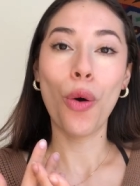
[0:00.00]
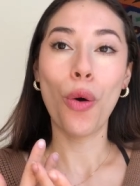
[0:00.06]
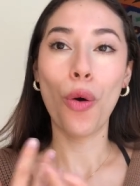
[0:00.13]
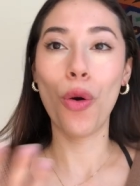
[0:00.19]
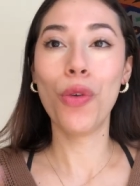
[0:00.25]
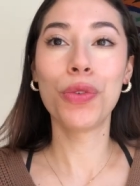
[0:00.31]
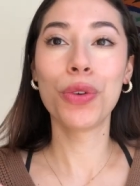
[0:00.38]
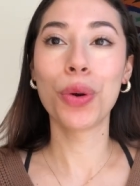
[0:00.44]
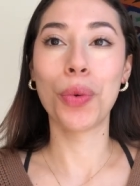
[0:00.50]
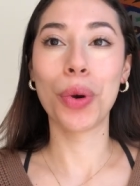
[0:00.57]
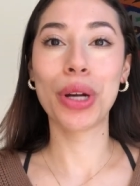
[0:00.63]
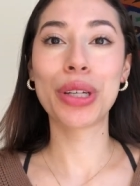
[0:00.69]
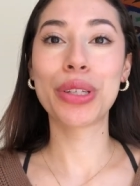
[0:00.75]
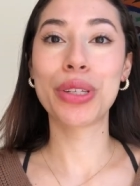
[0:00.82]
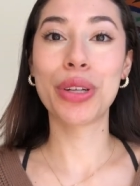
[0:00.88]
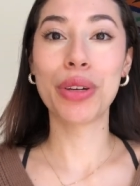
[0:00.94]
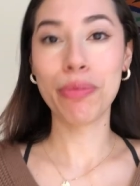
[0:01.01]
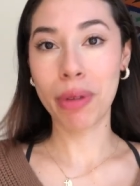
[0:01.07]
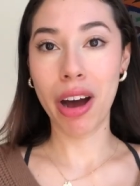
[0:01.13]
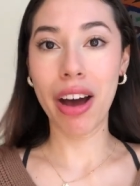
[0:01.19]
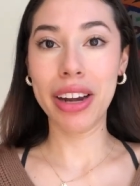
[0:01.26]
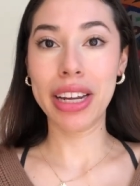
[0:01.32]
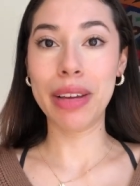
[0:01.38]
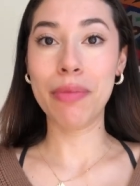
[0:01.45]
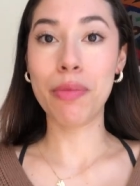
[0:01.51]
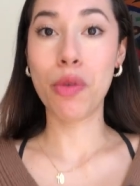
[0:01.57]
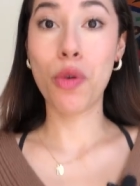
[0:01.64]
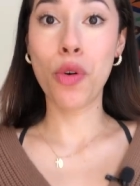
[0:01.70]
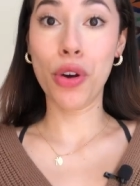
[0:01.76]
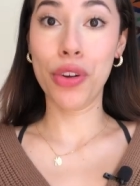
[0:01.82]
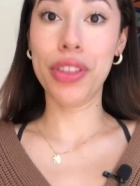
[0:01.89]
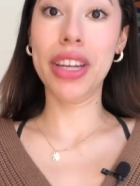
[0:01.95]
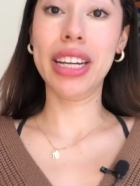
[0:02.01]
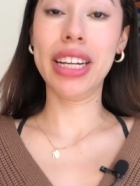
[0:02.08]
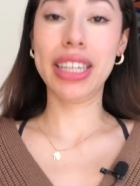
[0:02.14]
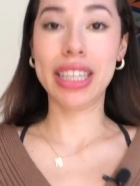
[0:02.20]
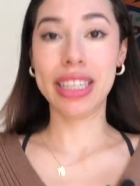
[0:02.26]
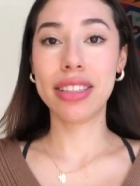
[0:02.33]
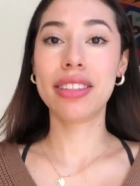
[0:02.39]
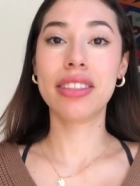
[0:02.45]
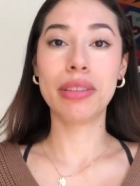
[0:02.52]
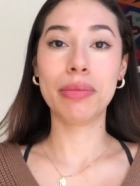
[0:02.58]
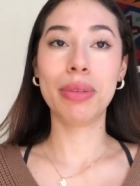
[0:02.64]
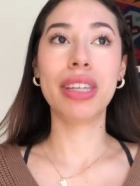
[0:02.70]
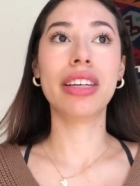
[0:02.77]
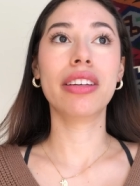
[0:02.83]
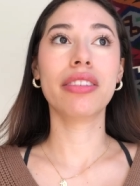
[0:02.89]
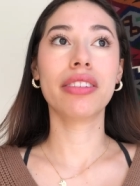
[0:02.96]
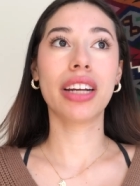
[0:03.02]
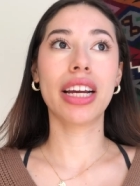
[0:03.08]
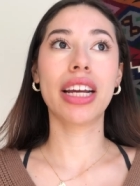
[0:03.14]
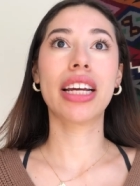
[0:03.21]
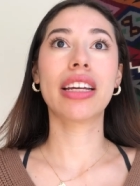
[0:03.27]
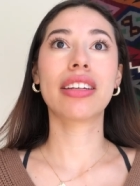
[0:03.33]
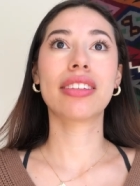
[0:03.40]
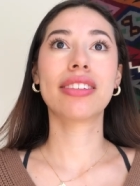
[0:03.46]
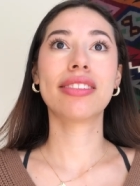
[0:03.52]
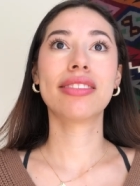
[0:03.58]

overworks your body more than it needs to be, right?